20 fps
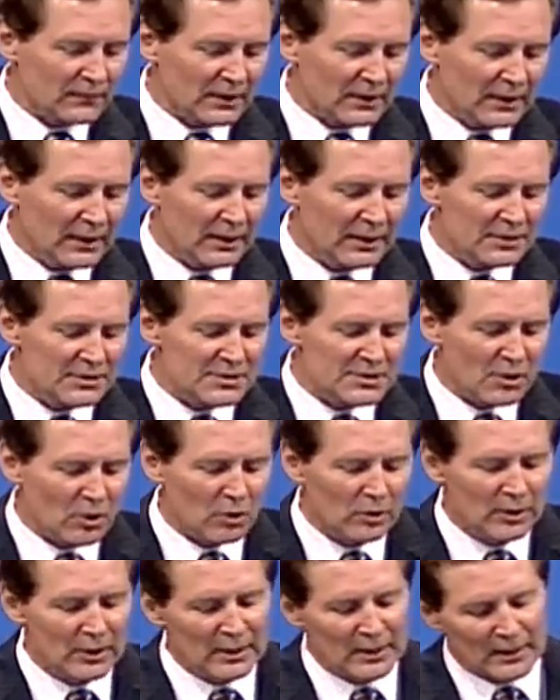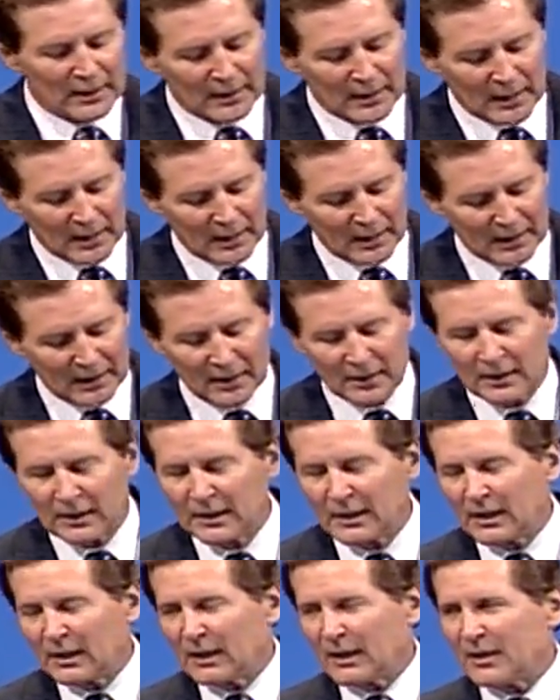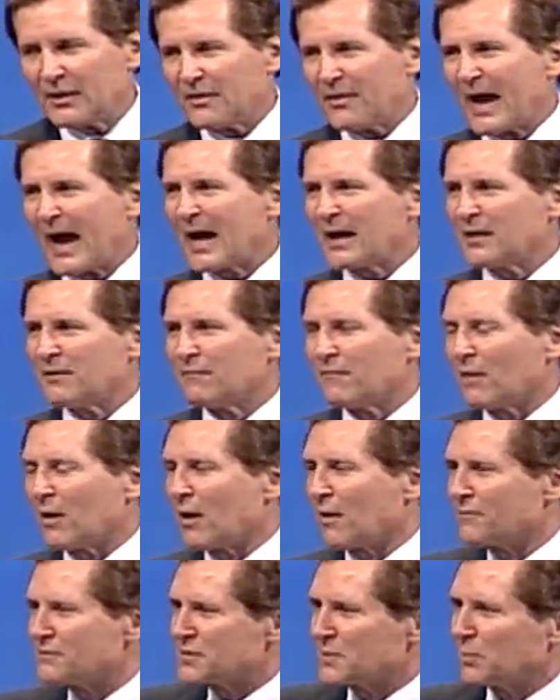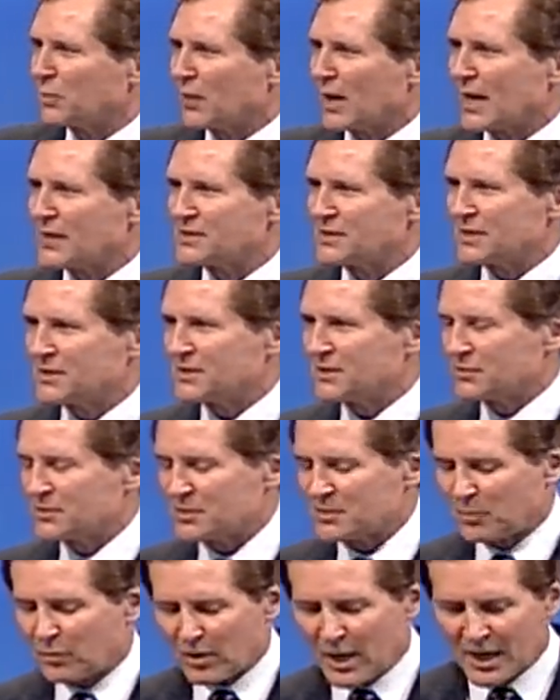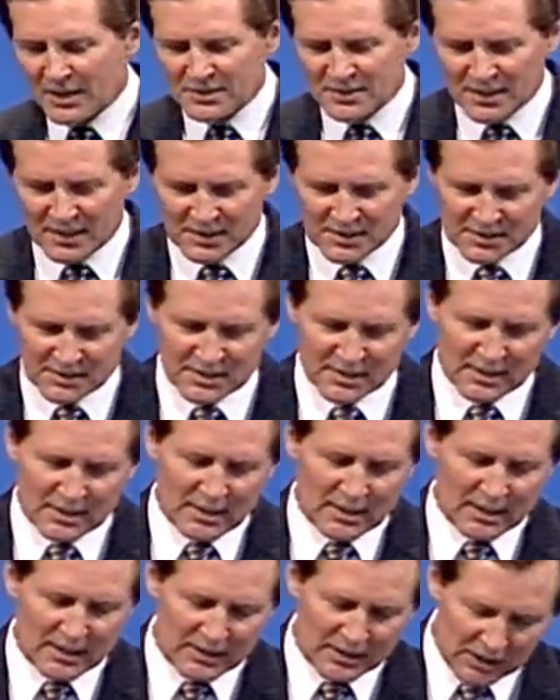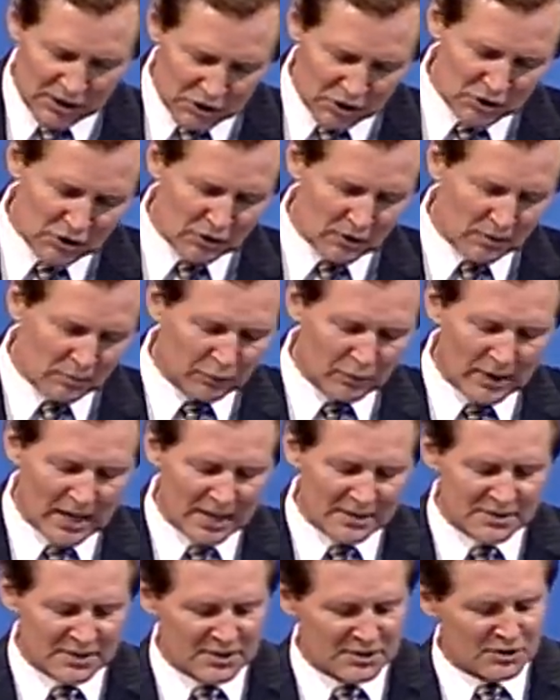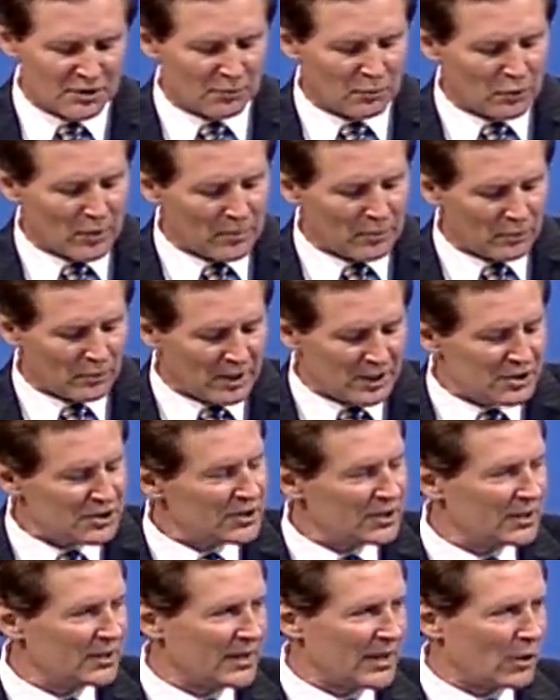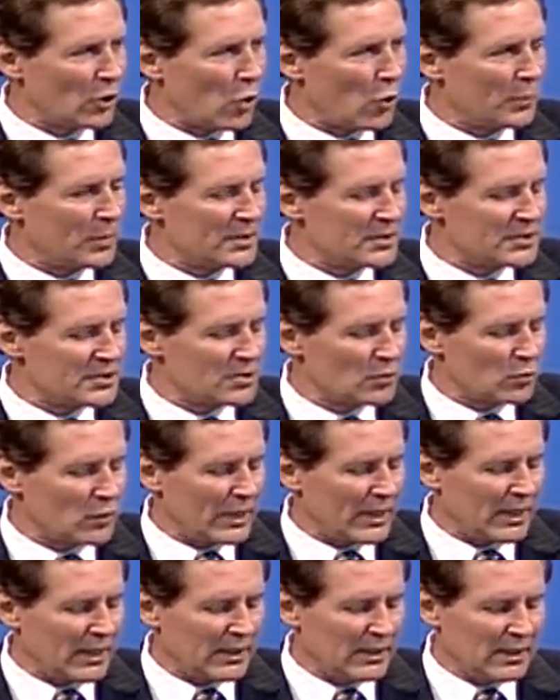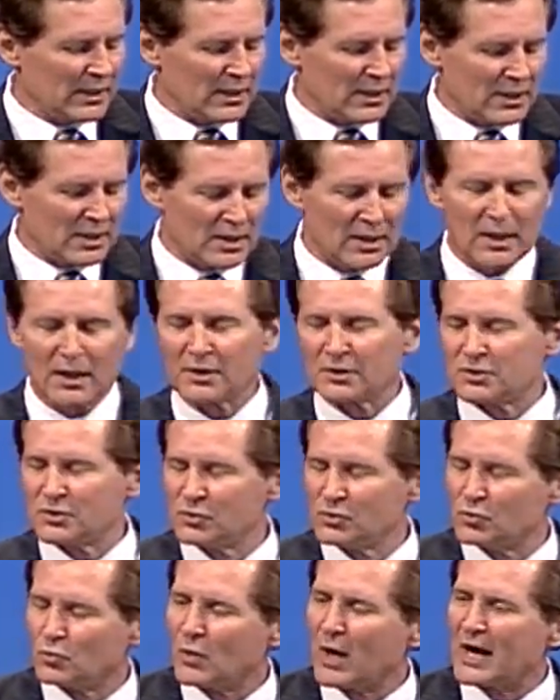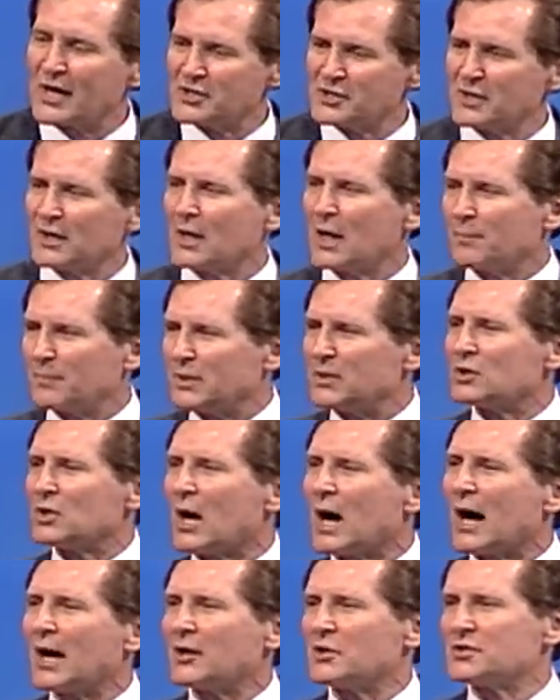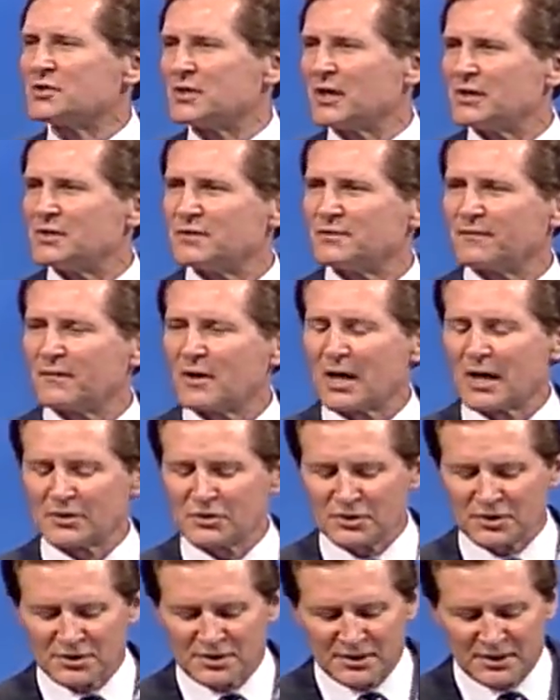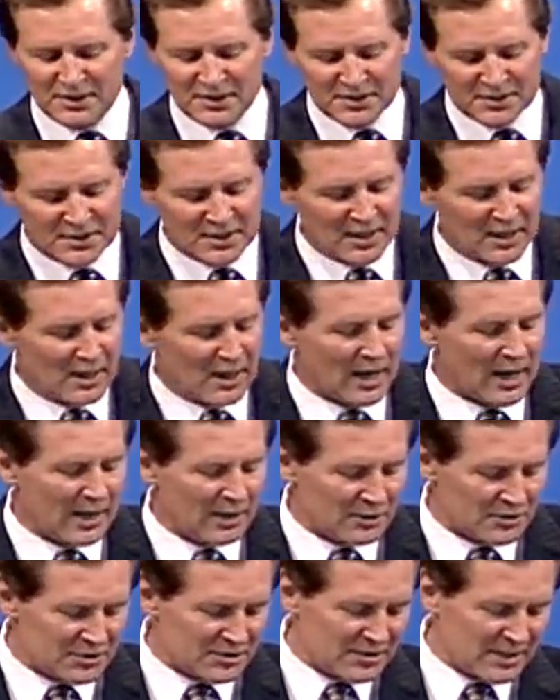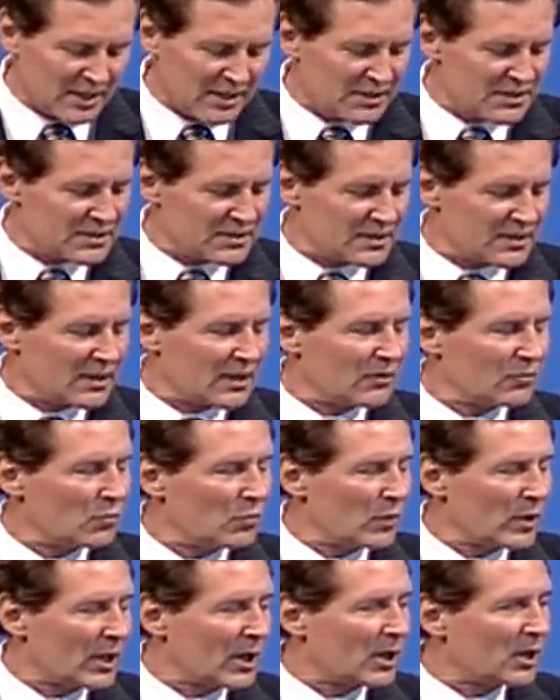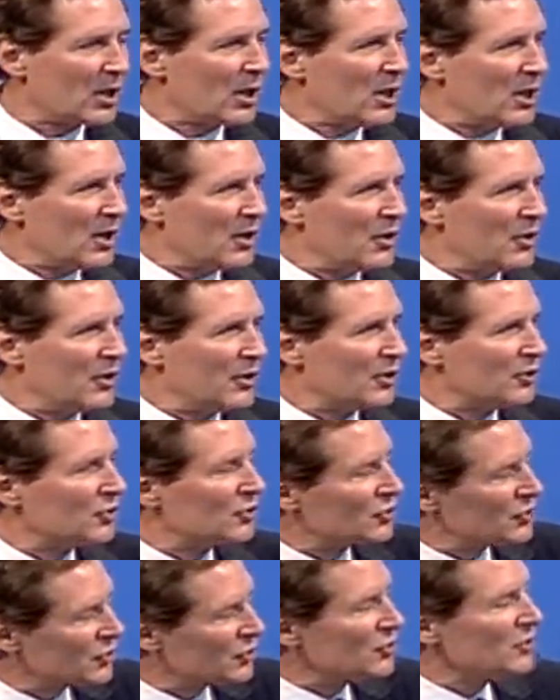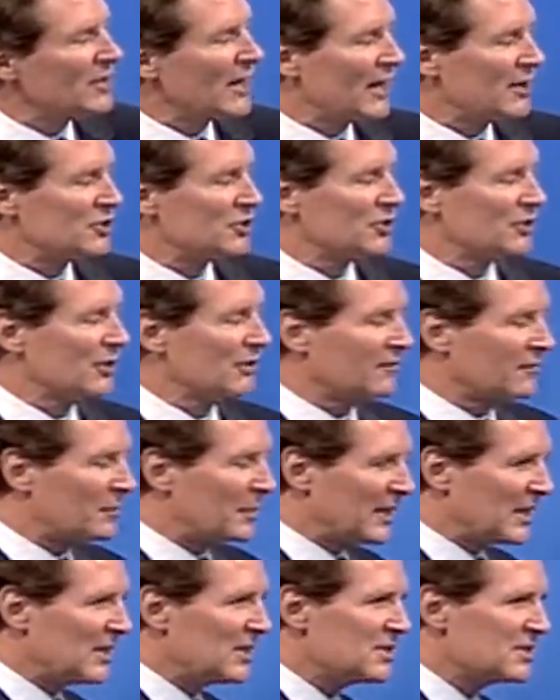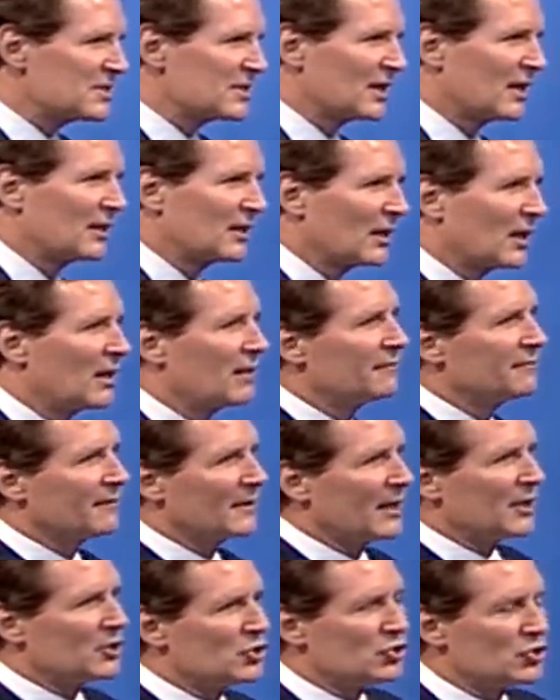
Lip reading: And so that involves a process. There's a process, an internal process or preparation that opens the way to rising up into higher states of consciousness, higher states where the true nature of peace and love and